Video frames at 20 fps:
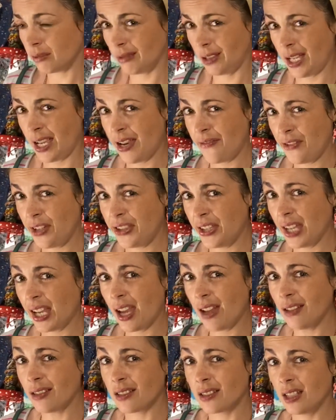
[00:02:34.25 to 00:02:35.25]
everything
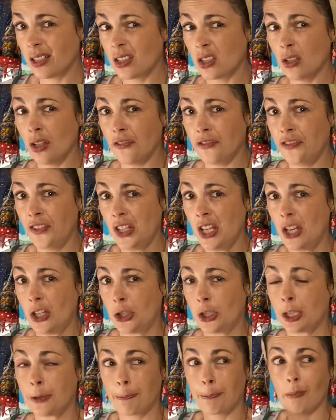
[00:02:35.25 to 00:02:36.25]
else that's not
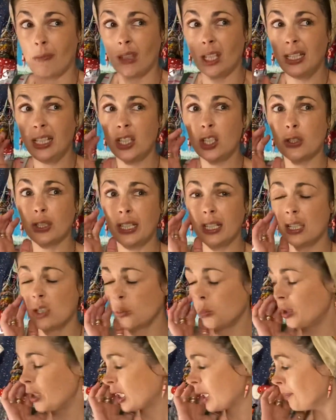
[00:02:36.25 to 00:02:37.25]
finished literally is a
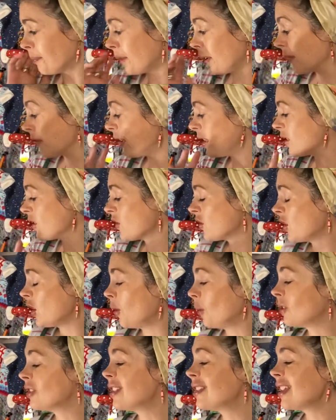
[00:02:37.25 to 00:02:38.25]
work in progress.
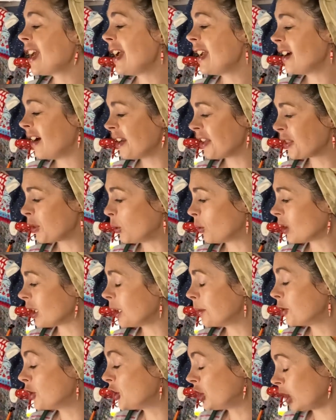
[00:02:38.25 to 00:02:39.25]
So today I thought I
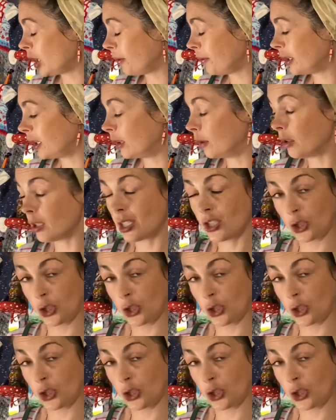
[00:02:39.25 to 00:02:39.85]
would show you